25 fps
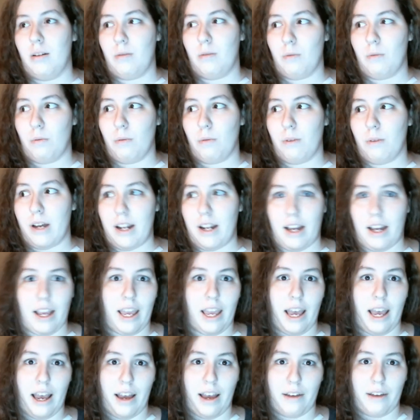what I
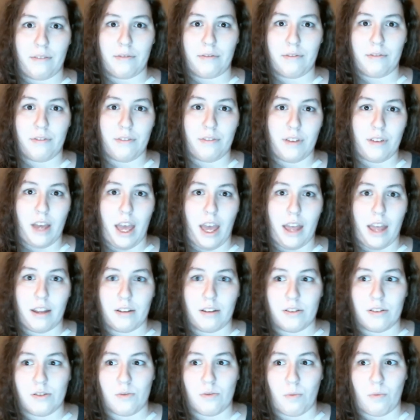have
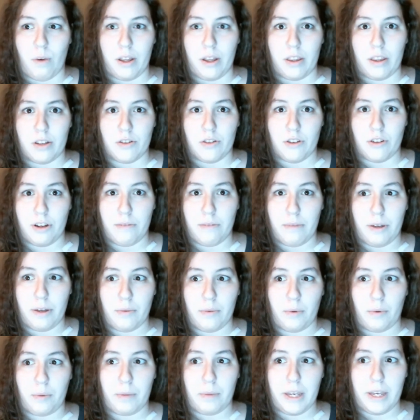and what the treatment
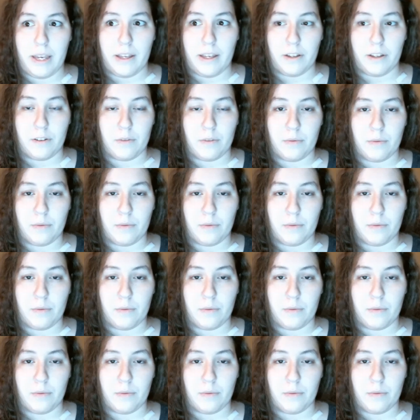will be.